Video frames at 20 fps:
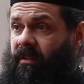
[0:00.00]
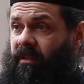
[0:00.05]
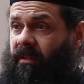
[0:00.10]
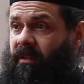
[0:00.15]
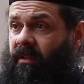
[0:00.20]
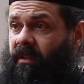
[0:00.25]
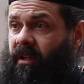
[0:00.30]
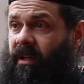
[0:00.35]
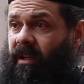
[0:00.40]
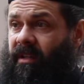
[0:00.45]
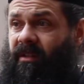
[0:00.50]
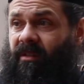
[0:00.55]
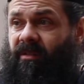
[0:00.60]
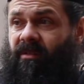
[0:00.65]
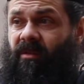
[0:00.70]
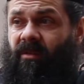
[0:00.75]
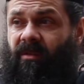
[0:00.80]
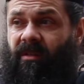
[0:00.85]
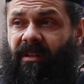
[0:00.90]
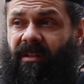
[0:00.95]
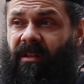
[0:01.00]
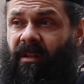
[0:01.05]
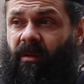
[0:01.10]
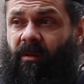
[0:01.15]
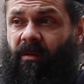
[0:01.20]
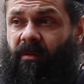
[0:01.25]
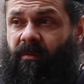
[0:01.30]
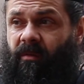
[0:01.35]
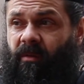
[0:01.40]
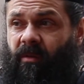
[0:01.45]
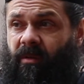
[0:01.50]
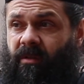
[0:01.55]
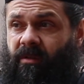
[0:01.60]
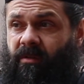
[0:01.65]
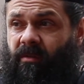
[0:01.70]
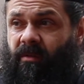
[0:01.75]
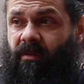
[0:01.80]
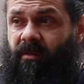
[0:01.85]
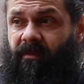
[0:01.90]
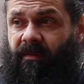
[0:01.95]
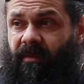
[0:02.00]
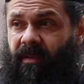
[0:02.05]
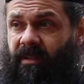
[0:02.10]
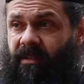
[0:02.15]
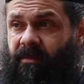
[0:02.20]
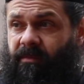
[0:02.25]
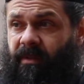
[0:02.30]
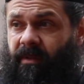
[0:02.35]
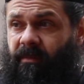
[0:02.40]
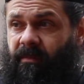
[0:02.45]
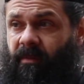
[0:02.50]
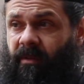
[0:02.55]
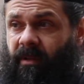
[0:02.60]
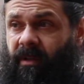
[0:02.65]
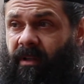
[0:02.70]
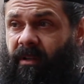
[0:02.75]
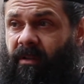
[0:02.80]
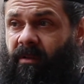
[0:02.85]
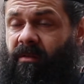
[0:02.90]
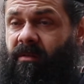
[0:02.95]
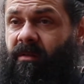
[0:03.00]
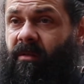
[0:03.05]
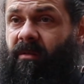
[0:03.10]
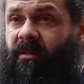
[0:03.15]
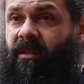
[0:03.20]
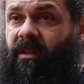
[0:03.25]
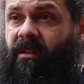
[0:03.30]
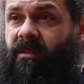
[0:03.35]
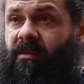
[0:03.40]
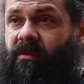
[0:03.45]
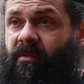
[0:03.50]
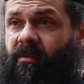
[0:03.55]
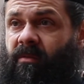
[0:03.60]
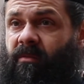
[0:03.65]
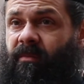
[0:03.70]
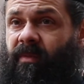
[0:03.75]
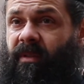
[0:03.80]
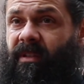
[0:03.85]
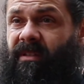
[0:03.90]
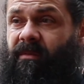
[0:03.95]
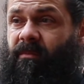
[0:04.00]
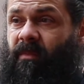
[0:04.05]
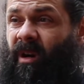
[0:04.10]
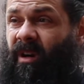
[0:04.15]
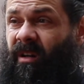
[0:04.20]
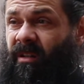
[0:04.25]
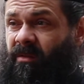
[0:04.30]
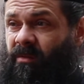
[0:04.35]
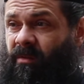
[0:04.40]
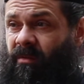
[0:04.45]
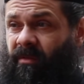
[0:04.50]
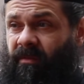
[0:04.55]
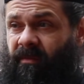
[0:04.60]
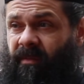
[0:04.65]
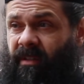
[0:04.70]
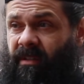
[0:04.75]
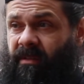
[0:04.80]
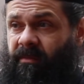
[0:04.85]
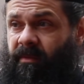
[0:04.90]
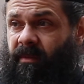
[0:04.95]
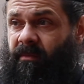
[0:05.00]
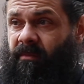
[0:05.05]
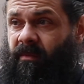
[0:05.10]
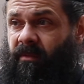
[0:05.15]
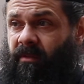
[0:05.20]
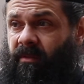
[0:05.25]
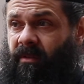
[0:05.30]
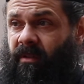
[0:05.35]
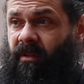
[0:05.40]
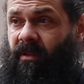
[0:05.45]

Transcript: Yeah. And you don't need a lot of words to convince people, and you don't need to be smart to convince people.